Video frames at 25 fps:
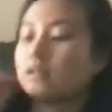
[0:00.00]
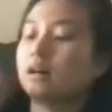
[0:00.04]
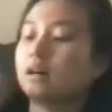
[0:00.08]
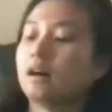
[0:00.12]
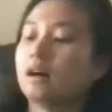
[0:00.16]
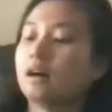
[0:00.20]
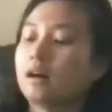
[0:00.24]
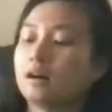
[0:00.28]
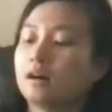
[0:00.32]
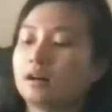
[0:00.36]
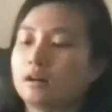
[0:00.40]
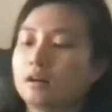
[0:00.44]

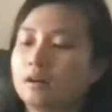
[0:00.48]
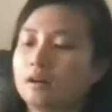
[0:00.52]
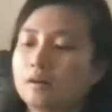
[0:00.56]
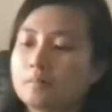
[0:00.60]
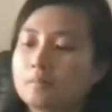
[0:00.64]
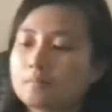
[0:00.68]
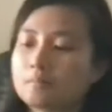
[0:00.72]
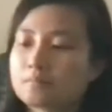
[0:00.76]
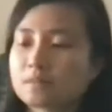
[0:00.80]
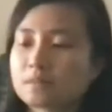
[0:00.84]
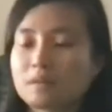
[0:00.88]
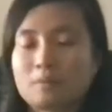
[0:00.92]

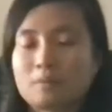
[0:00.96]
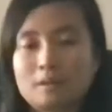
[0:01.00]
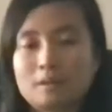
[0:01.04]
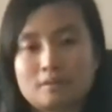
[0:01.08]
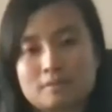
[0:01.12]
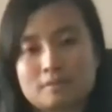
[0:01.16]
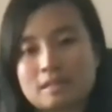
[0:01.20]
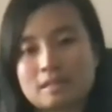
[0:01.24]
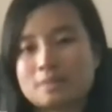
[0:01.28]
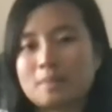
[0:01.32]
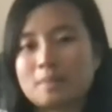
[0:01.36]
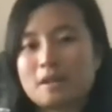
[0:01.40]

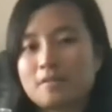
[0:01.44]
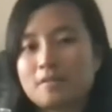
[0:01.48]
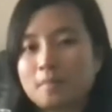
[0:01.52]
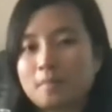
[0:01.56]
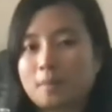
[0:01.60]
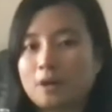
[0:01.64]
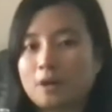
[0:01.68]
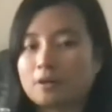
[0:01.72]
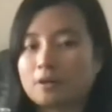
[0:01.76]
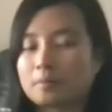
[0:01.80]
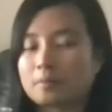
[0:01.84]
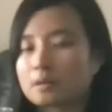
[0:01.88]
it's made of a
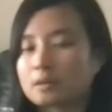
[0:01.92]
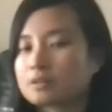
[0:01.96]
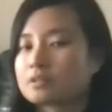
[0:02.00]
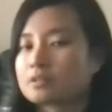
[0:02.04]
polymer,